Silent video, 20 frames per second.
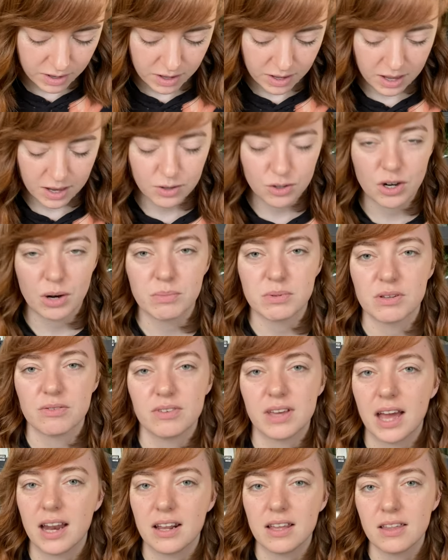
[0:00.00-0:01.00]
in terms of
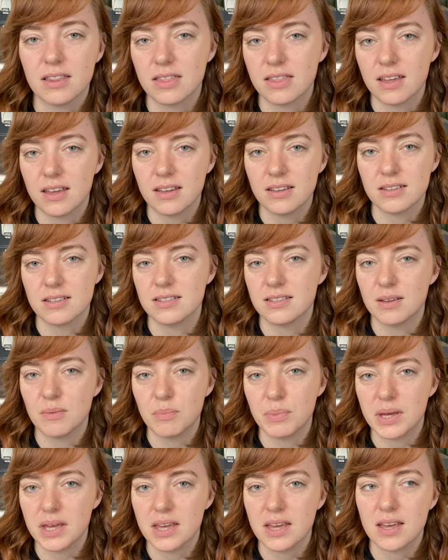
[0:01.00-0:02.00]
getting things to
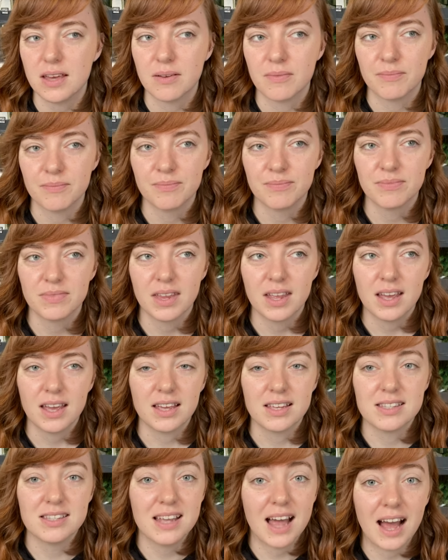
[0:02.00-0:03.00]
be
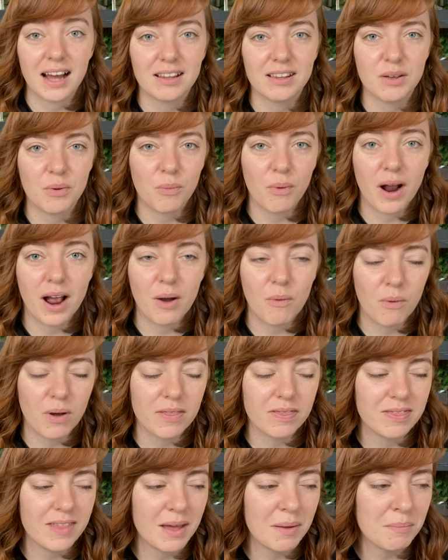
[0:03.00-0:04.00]
exactly where I
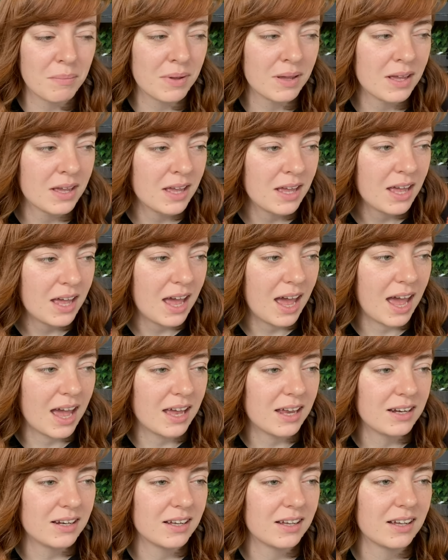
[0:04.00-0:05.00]
want them.
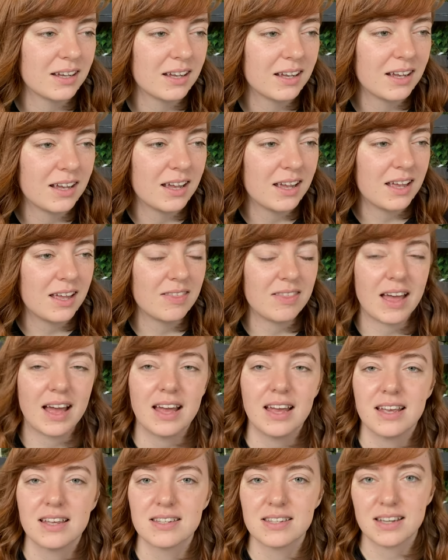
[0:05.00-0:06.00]
And
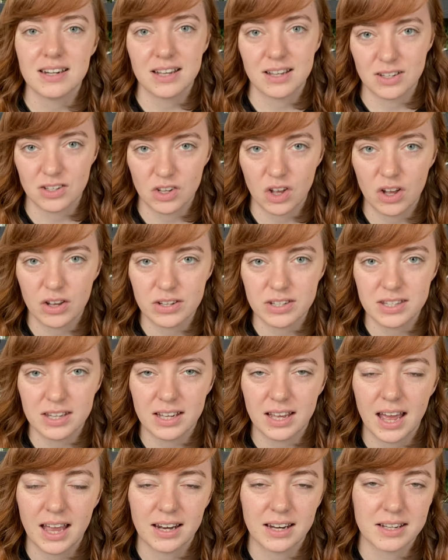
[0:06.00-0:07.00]
that is an
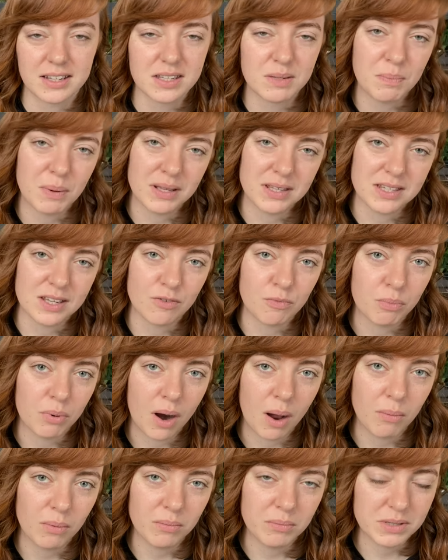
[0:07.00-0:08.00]
exhausting and expensive
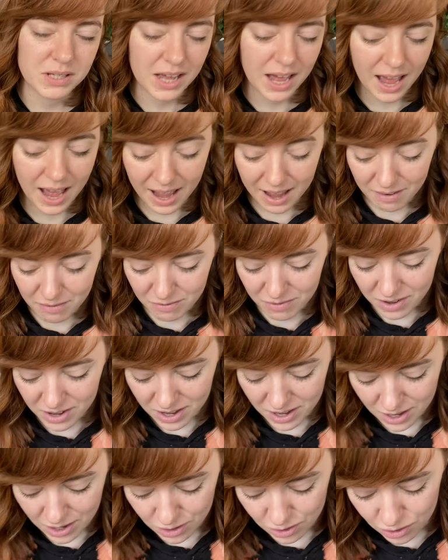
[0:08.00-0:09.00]
problem to have.
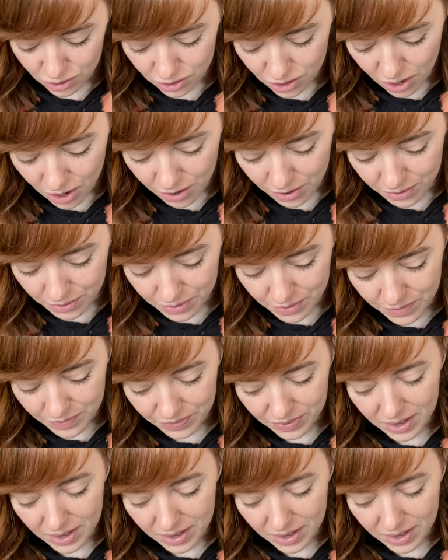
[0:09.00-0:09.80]
So